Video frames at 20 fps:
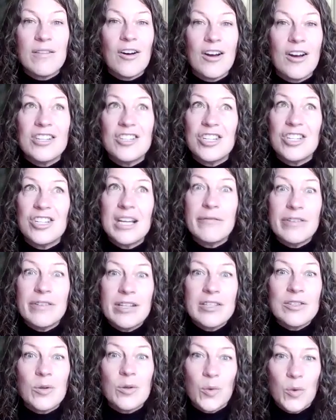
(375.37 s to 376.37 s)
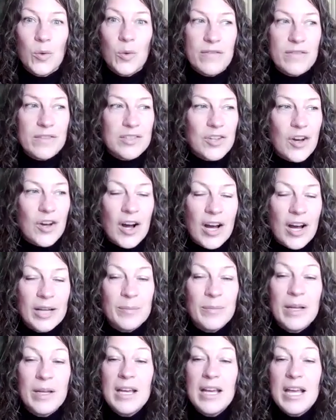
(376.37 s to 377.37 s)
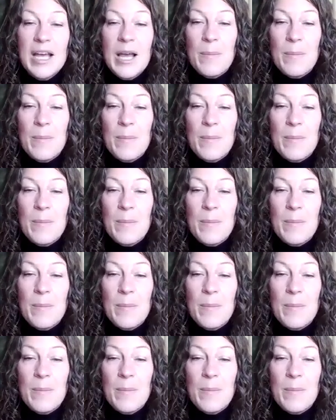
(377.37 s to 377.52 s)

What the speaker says: high achievers all of the time,